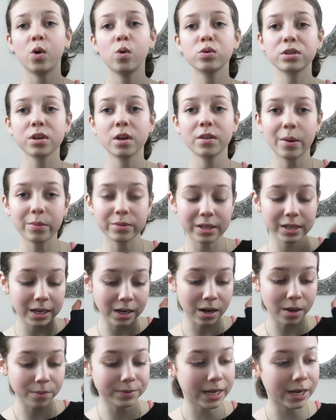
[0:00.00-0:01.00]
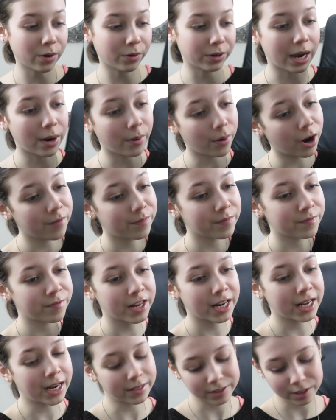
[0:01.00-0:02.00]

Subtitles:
Also, that was a little update on how I've been feeling,